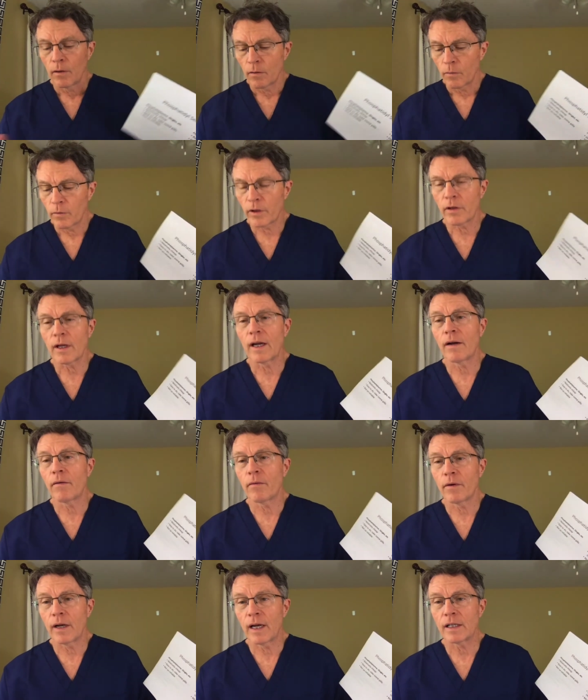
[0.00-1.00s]
with
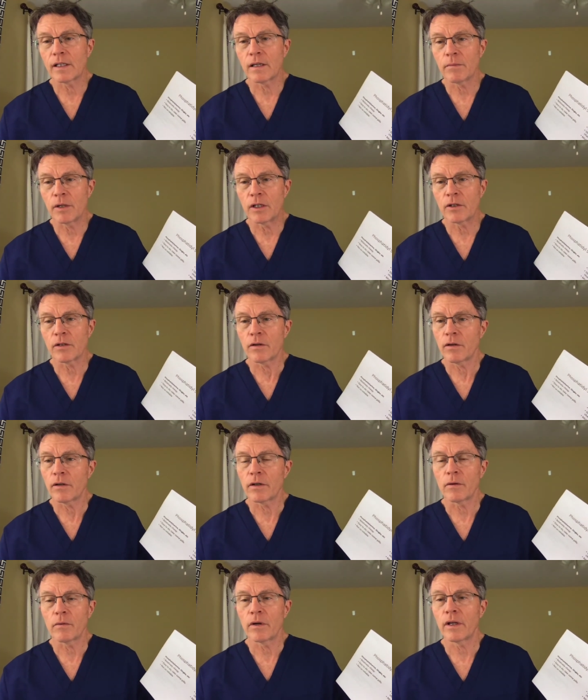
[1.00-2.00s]
uh, as I mentioned
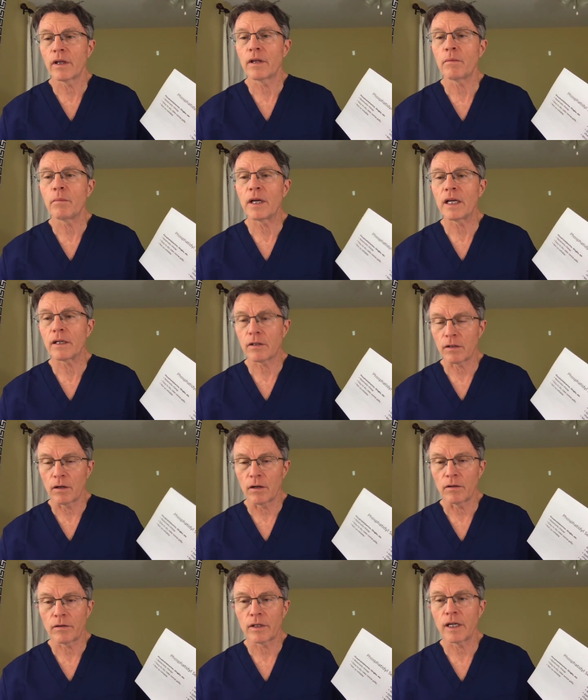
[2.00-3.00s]
earlier, one of the biggest
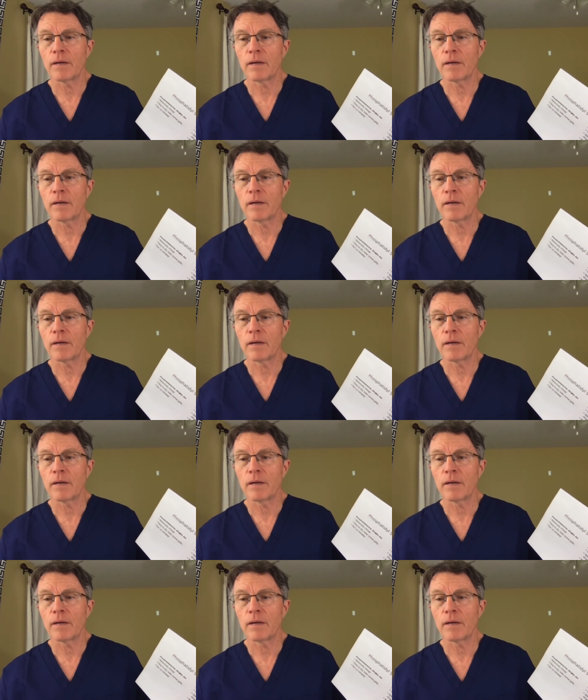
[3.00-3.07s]
holes,